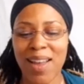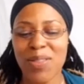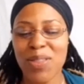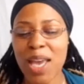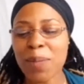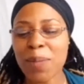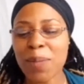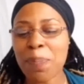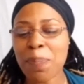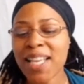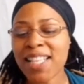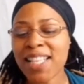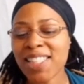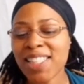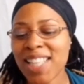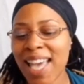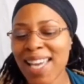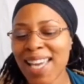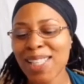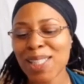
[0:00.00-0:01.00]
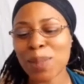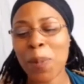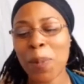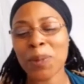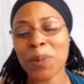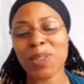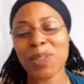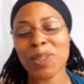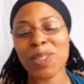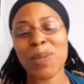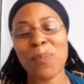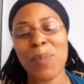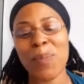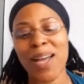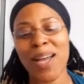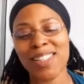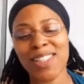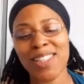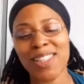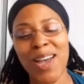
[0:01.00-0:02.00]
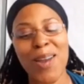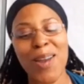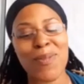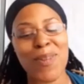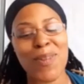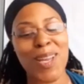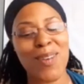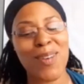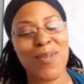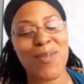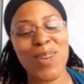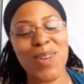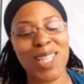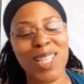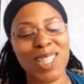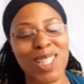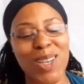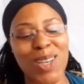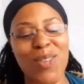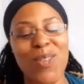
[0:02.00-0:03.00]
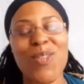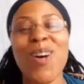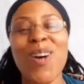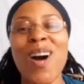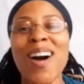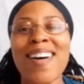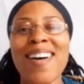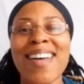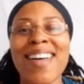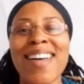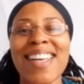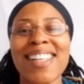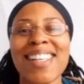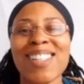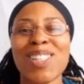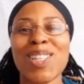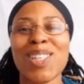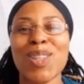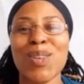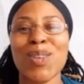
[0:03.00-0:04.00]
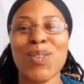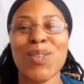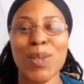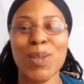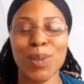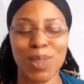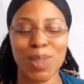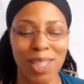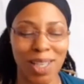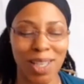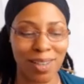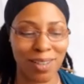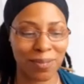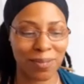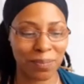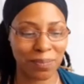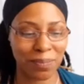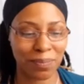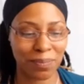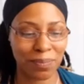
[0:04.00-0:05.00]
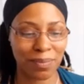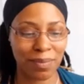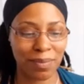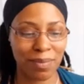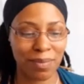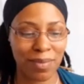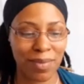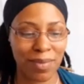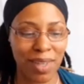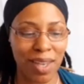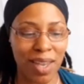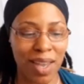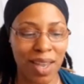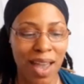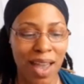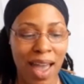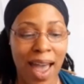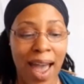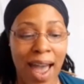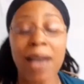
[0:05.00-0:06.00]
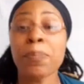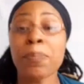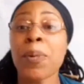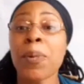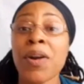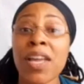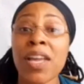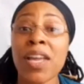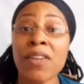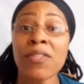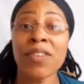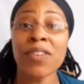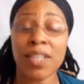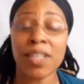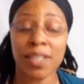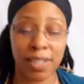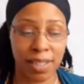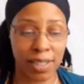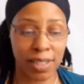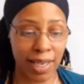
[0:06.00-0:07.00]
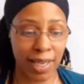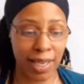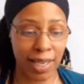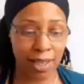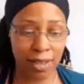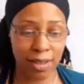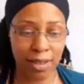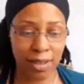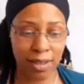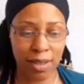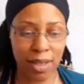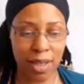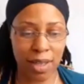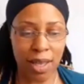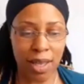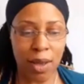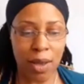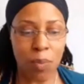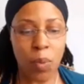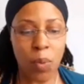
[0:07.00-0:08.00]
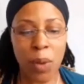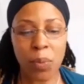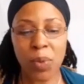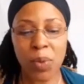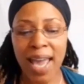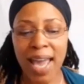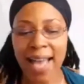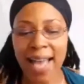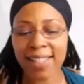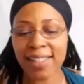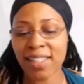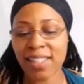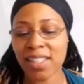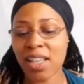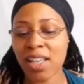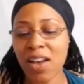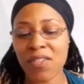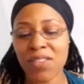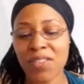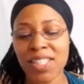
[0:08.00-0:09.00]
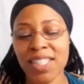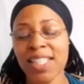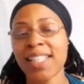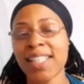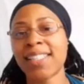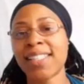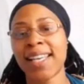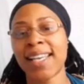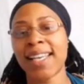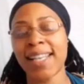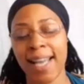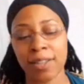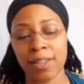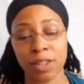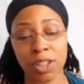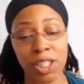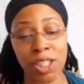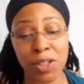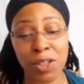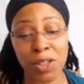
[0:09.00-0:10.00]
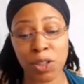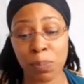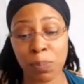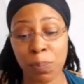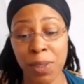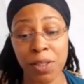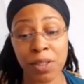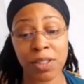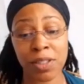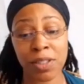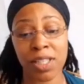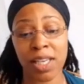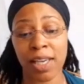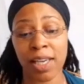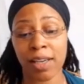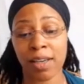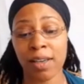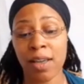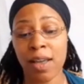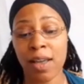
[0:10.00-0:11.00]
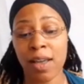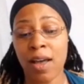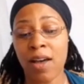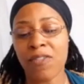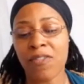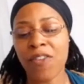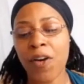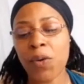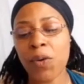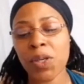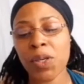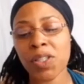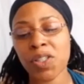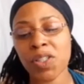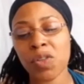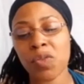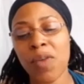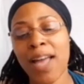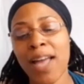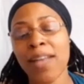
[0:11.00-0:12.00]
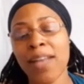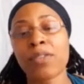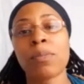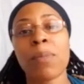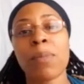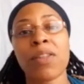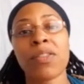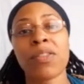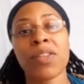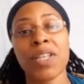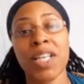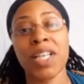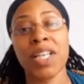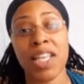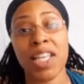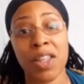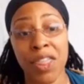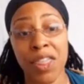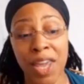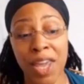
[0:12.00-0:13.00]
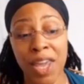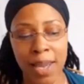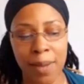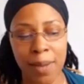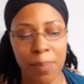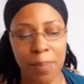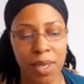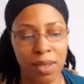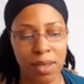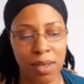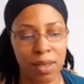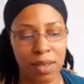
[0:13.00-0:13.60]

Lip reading: there'd be dates booked in my diary reaching far into the future. And previously, when we had services in our church building focused around a monthly theme,